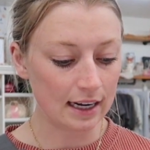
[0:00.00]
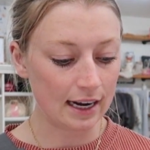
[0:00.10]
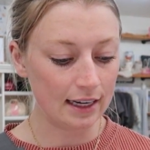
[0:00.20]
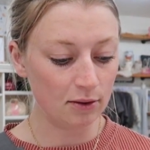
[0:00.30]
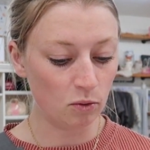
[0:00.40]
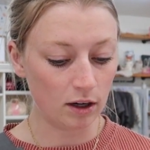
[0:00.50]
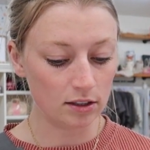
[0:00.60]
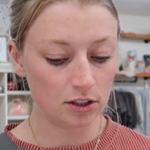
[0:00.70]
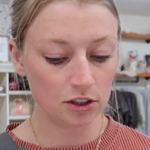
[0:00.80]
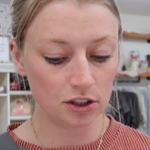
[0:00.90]
I
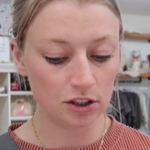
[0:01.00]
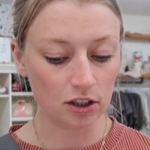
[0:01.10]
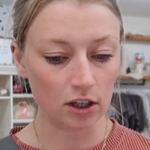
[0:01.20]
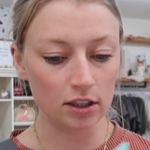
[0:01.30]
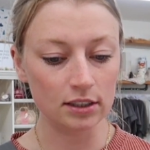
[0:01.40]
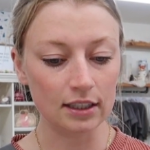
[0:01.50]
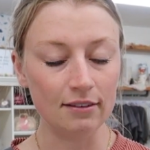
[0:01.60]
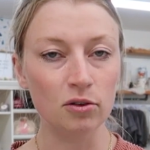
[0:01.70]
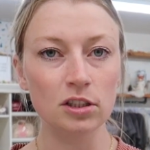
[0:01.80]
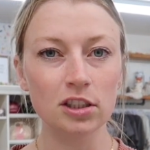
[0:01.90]
want to start,
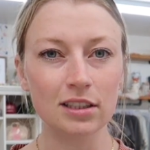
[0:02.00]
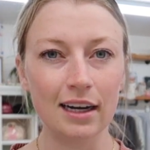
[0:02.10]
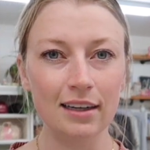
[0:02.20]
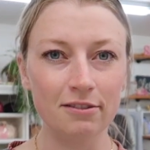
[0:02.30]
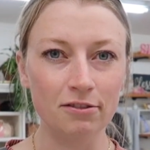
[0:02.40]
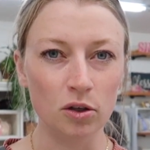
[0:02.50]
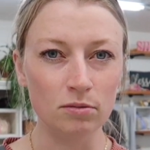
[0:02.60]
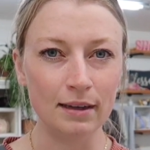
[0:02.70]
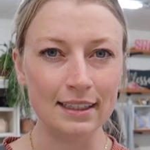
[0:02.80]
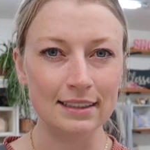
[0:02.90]
I've always just kind of
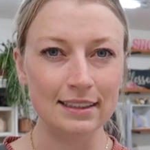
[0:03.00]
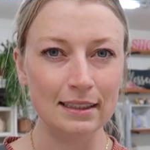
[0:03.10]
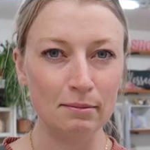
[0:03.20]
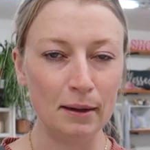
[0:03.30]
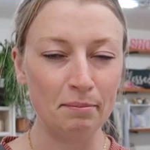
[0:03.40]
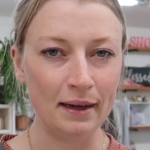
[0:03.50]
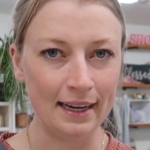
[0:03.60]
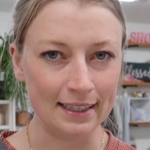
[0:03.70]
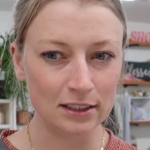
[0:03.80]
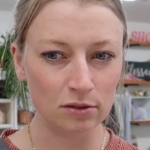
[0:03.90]
flown by the seat of my
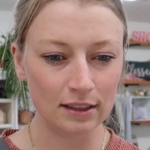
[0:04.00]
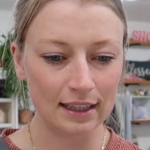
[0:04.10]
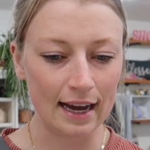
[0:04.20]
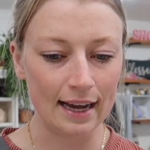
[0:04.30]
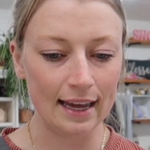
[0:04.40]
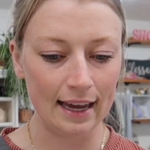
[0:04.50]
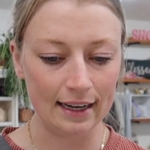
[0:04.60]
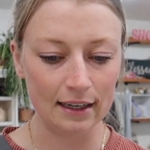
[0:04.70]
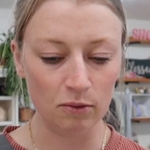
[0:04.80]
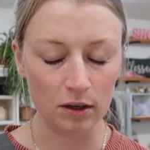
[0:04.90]
pants with that,
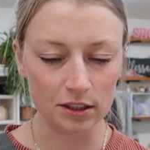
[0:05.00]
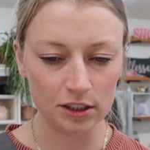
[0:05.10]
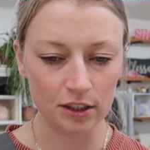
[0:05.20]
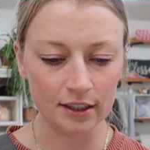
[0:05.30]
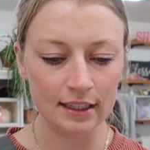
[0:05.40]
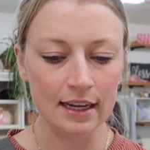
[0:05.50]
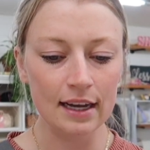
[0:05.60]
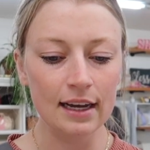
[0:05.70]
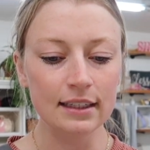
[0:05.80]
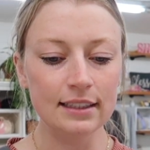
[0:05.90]
and I want to start
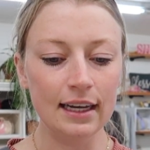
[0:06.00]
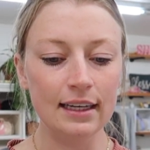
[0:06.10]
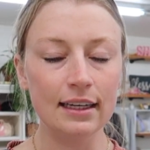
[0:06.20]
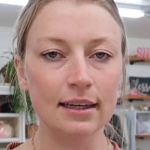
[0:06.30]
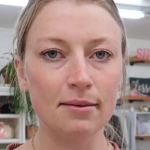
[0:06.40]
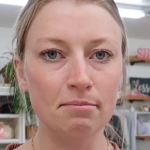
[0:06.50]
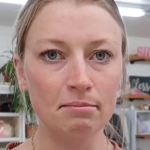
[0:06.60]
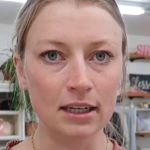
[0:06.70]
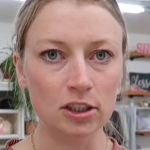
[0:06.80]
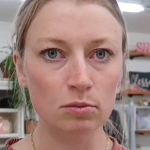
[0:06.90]
taking it
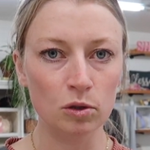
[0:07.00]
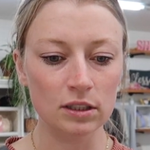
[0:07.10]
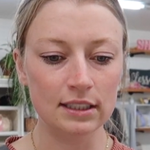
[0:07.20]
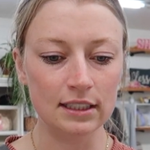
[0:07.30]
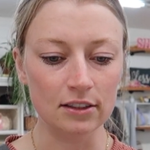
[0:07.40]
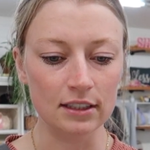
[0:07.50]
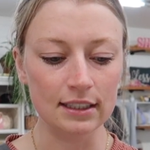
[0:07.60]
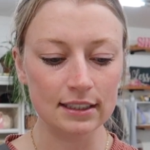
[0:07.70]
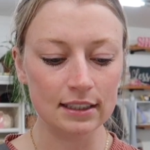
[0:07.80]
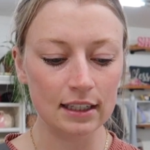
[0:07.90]
much more
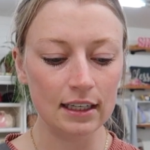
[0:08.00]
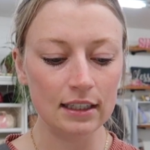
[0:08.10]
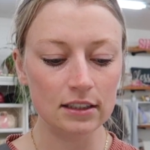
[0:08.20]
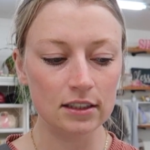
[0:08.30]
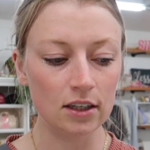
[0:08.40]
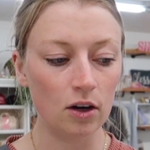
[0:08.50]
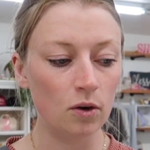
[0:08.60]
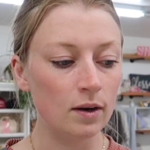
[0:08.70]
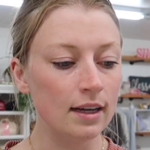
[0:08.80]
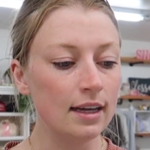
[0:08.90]
seriously.
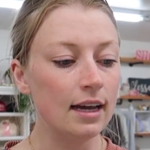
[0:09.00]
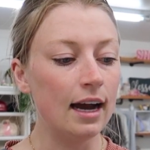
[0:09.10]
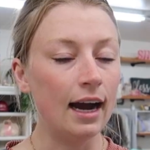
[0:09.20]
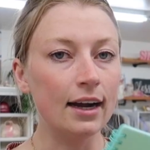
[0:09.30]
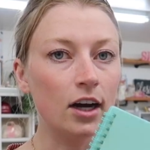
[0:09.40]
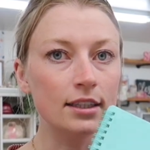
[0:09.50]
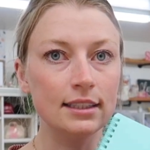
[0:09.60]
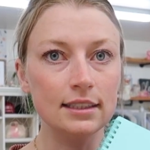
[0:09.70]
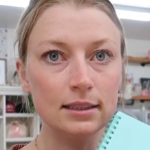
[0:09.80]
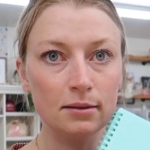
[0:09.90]
So I
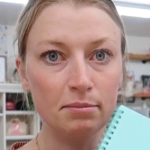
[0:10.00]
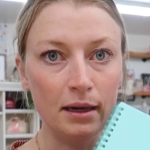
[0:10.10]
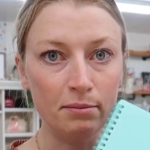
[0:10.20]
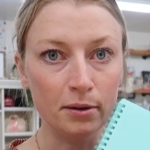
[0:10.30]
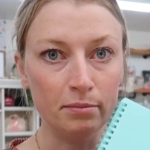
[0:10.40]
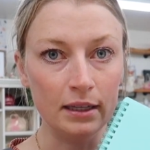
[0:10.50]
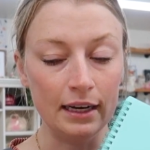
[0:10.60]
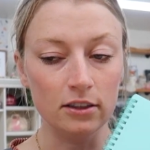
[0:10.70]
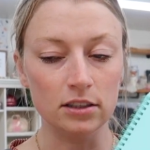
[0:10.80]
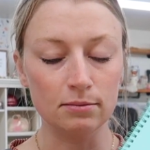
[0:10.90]
got this paper
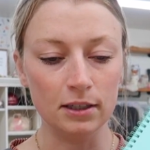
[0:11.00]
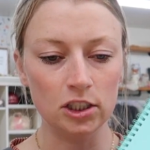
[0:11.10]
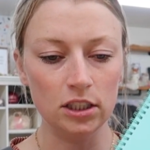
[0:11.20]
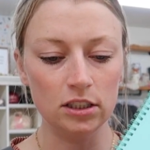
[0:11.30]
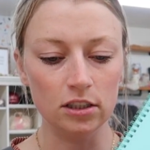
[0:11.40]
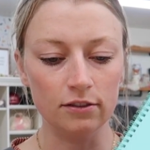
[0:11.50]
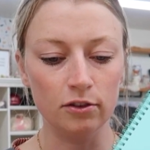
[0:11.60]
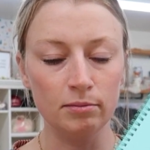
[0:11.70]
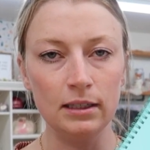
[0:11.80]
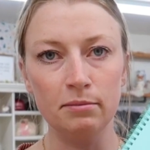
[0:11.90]
planner. It's much easier
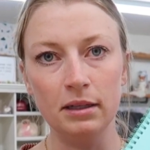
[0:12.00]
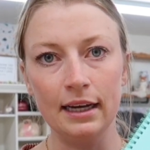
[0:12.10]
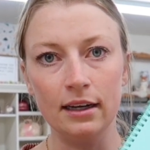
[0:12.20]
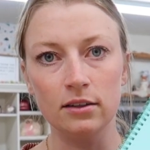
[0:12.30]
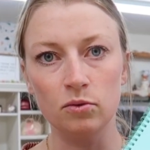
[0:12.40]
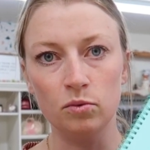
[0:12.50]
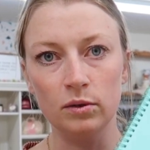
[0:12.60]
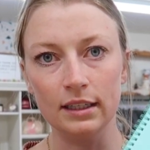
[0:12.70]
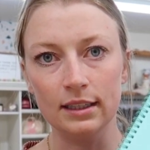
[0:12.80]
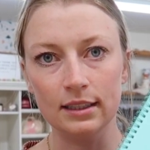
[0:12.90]
for me to plan
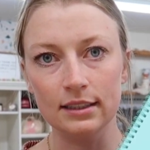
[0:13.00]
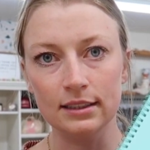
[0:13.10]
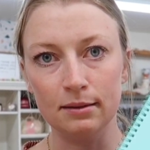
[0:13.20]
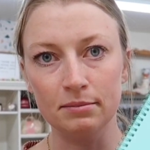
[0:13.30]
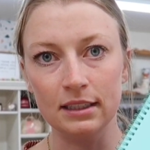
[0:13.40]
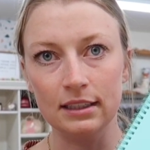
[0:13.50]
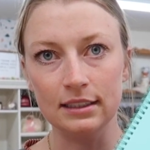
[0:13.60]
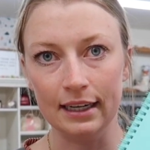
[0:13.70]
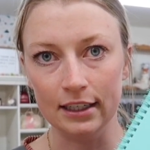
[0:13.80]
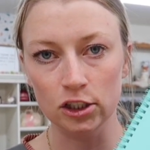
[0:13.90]
with something
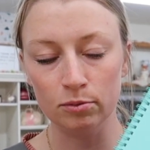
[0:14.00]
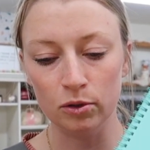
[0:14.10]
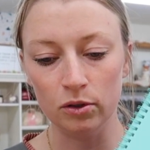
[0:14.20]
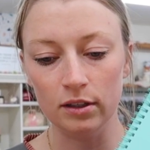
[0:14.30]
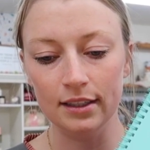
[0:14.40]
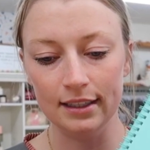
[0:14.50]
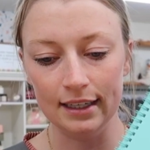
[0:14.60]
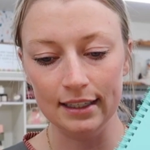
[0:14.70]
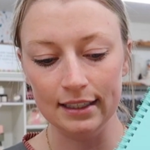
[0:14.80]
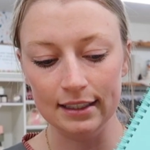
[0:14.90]
tangible
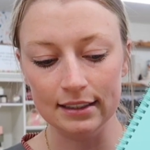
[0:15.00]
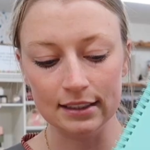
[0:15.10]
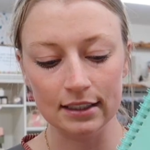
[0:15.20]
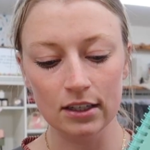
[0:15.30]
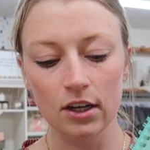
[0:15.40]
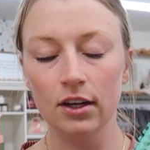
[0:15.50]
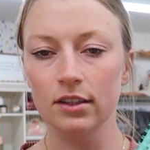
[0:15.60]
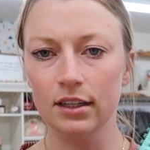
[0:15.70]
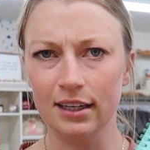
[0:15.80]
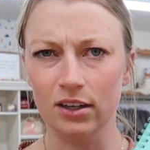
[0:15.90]
than it is
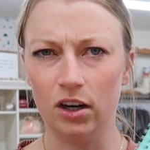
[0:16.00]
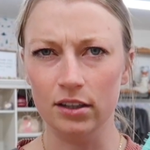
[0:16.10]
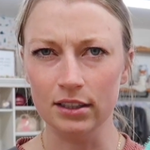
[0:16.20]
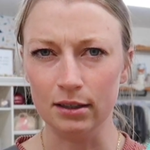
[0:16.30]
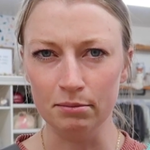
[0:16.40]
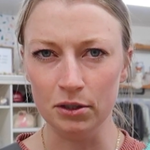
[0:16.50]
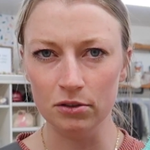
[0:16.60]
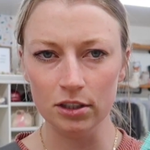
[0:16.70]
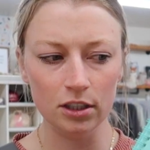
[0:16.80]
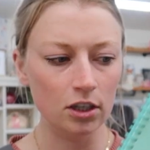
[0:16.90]
like on the
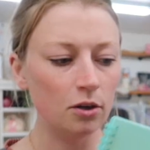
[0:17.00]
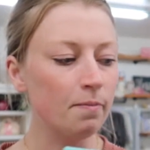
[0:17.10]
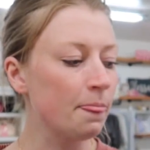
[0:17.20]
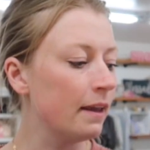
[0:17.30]
computer, you know?